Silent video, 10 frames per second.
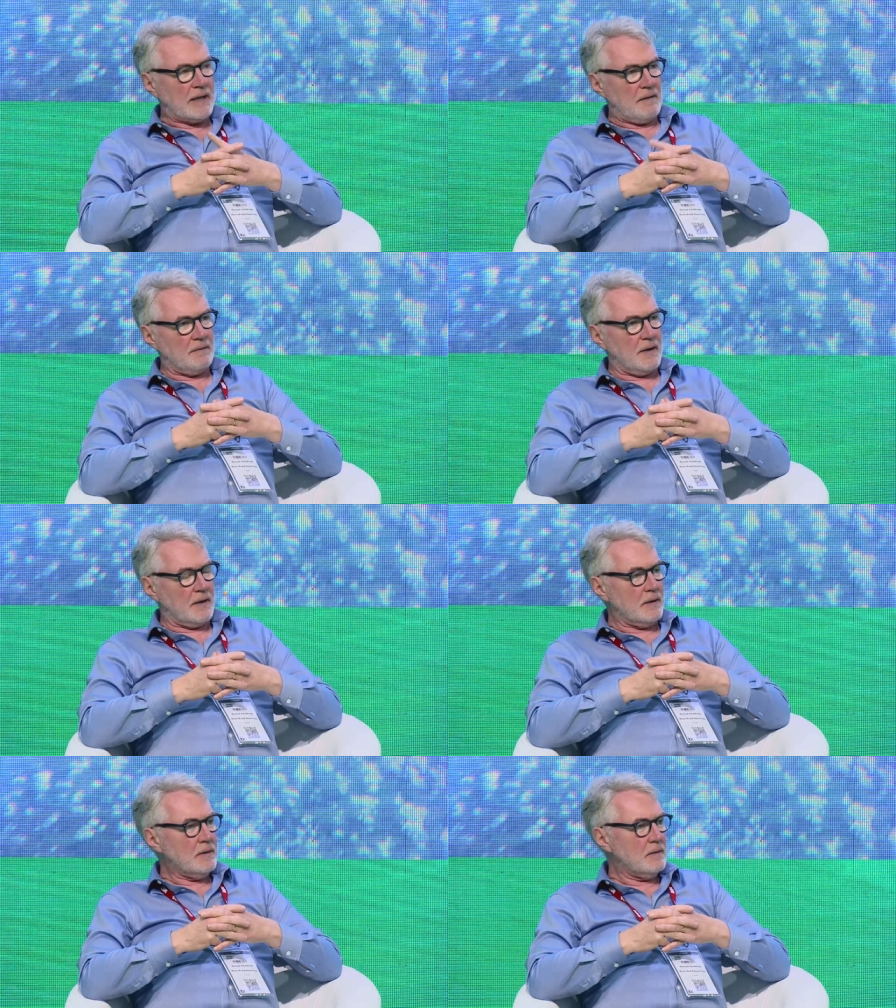get
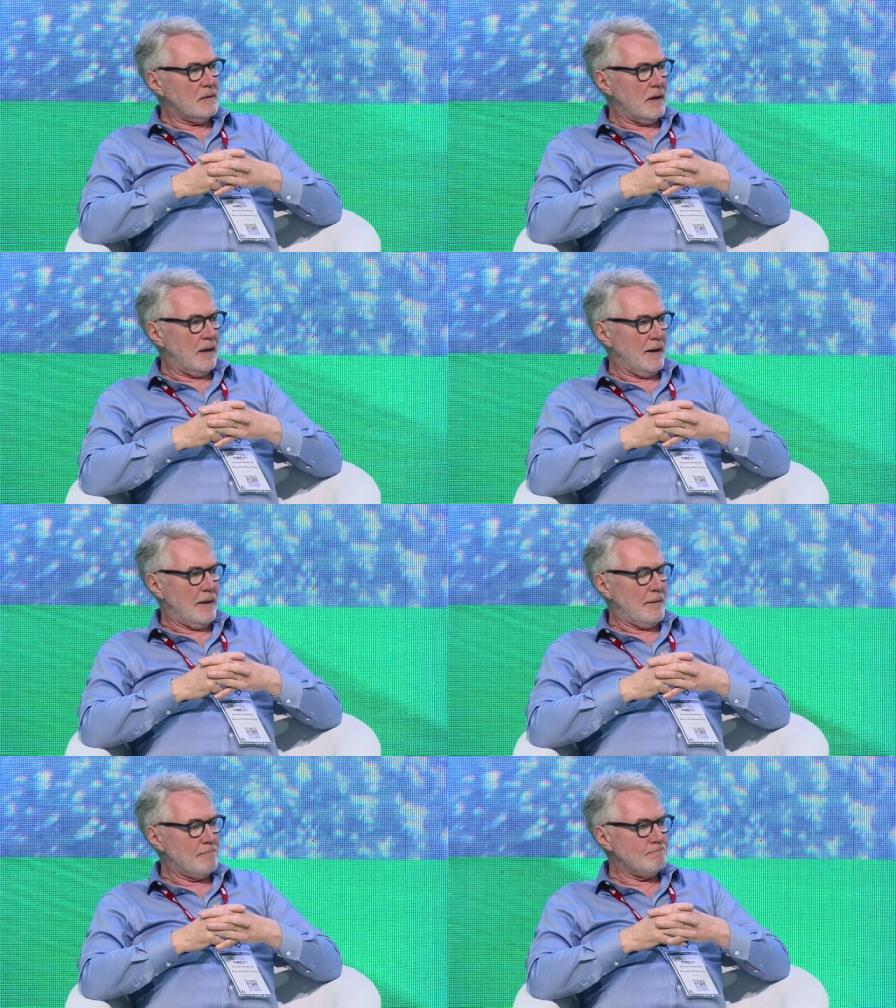there.
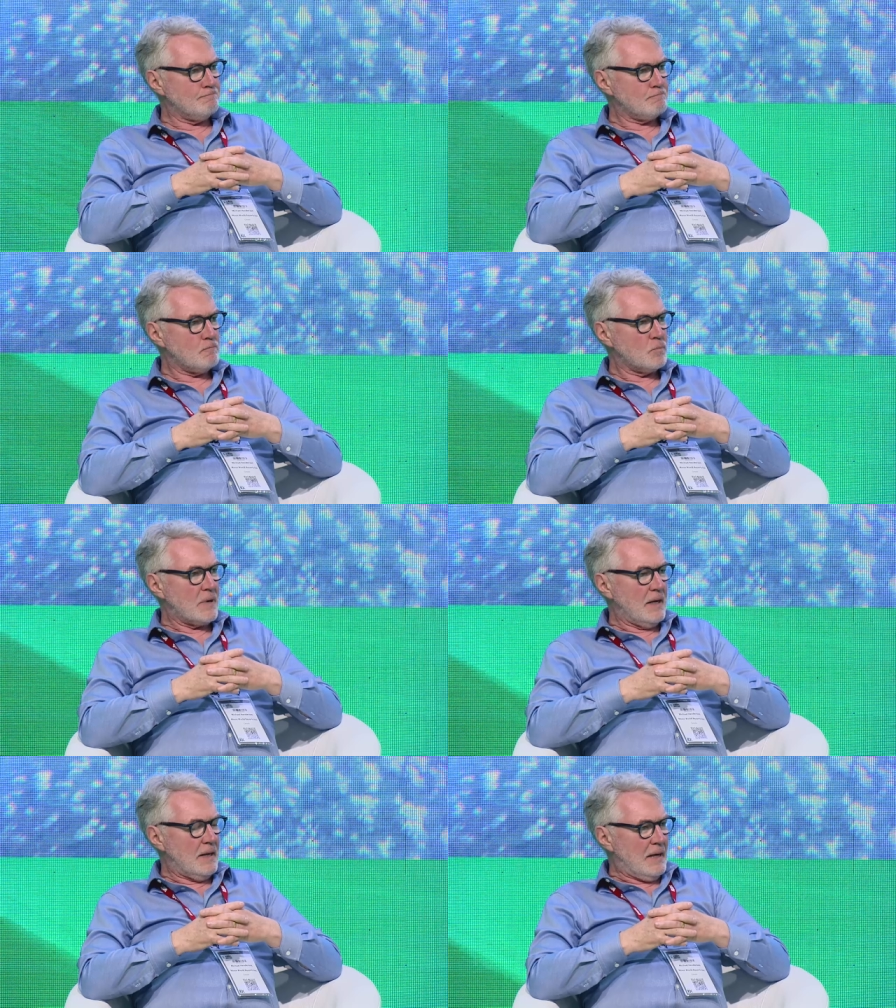Um,
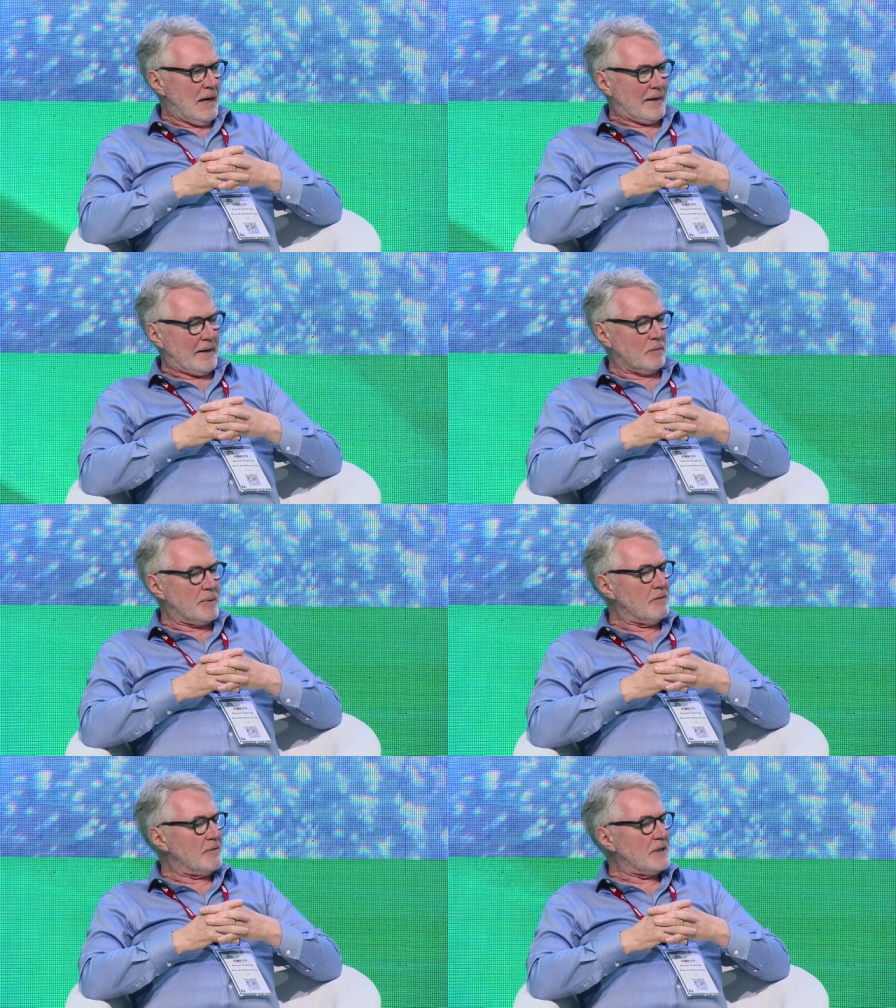and it'll
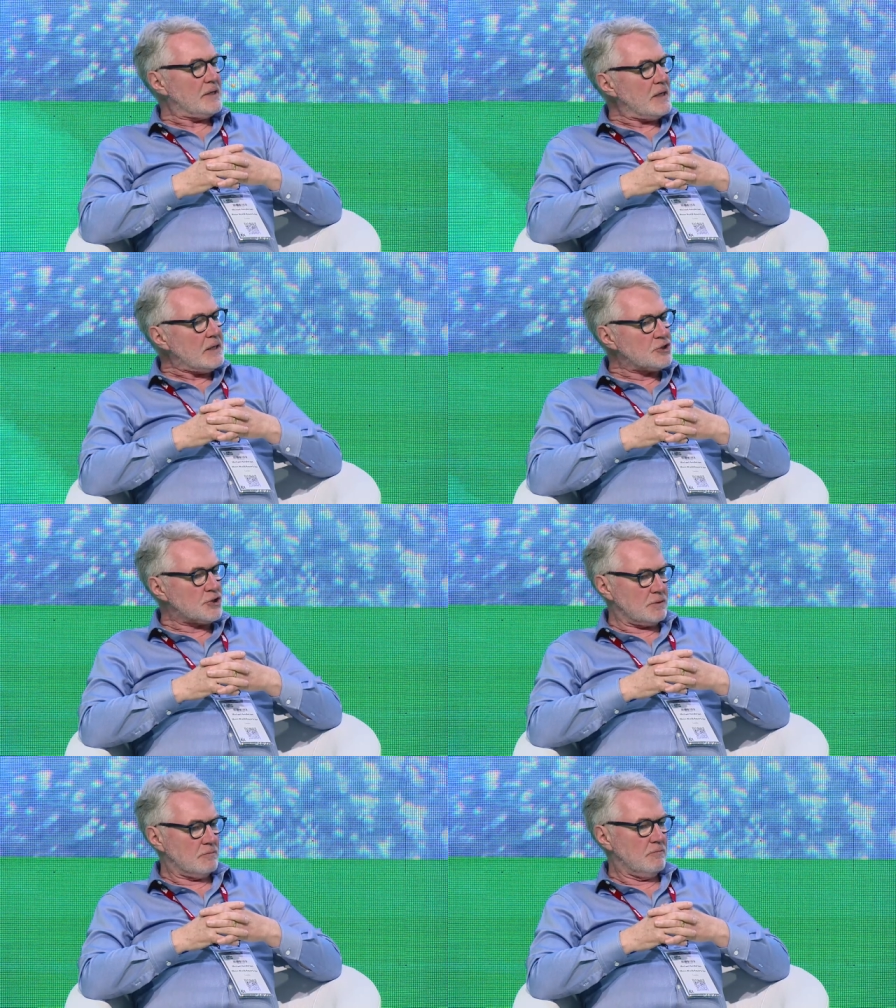be a very
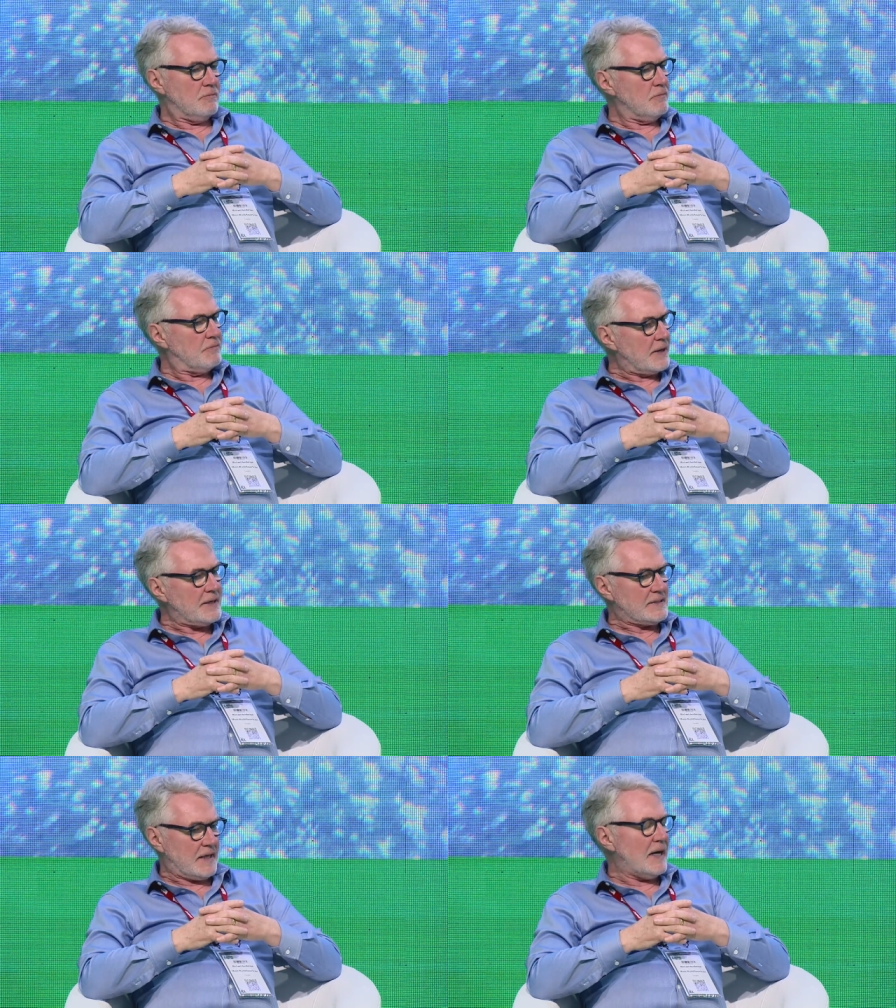niche,
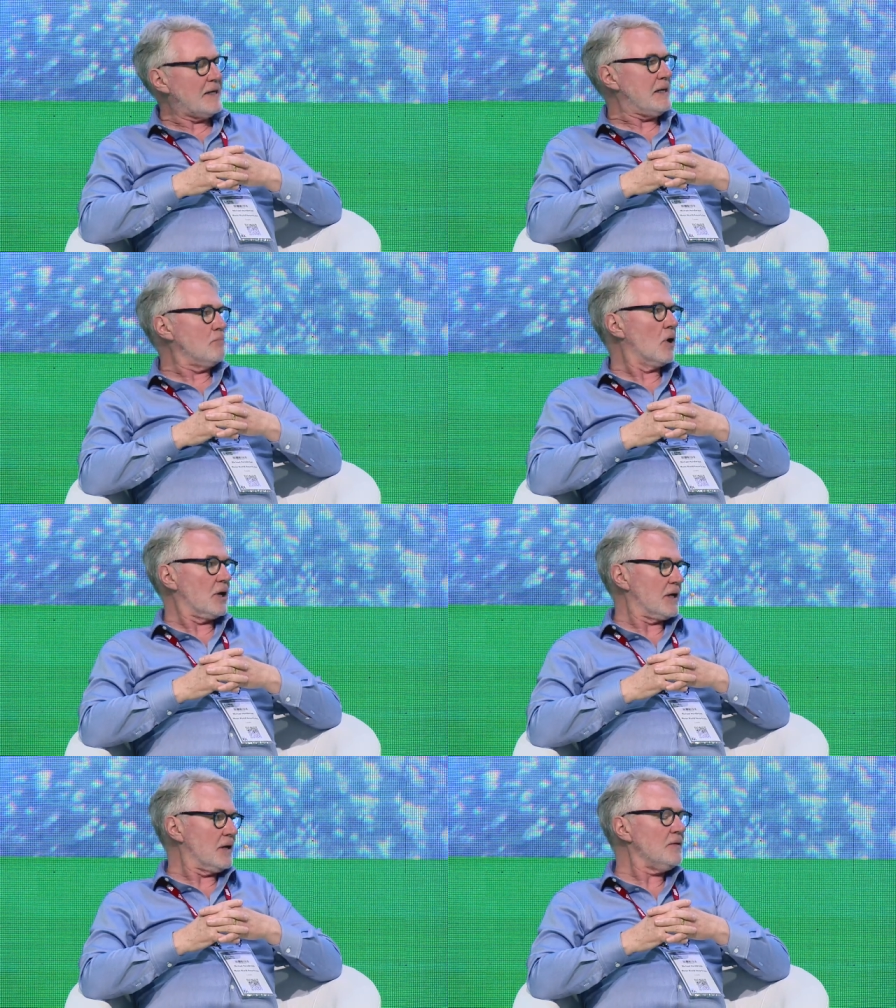very tiny
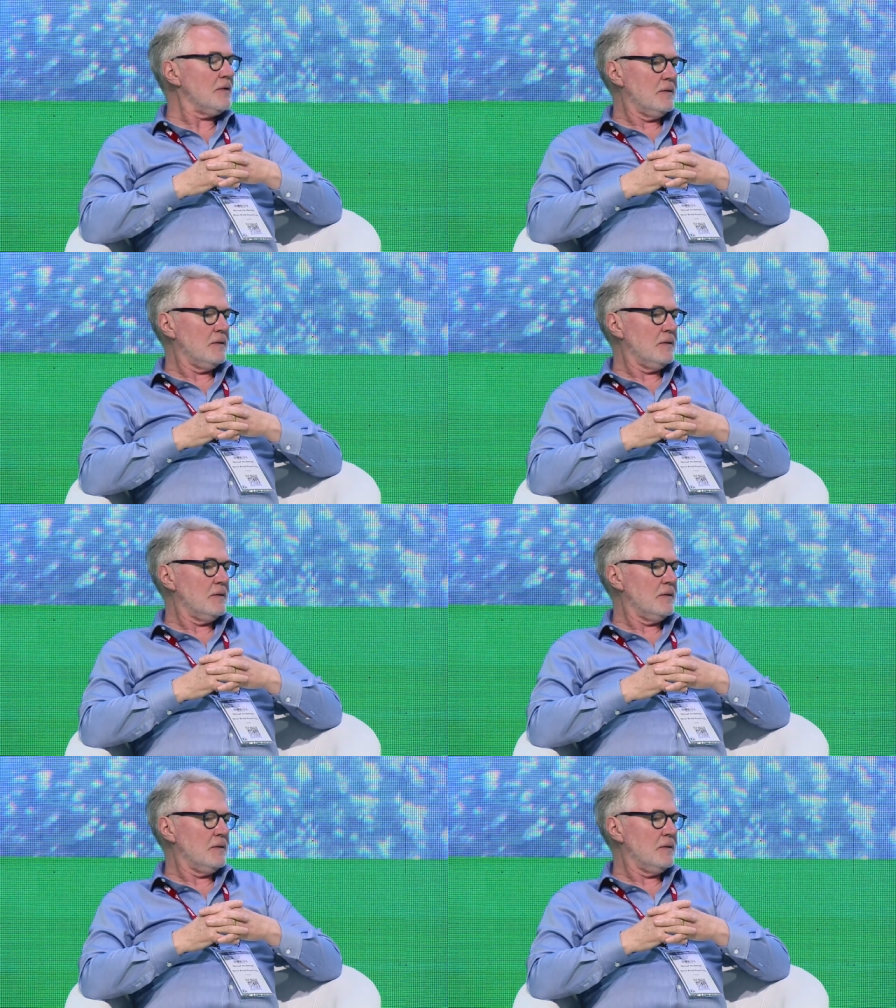market,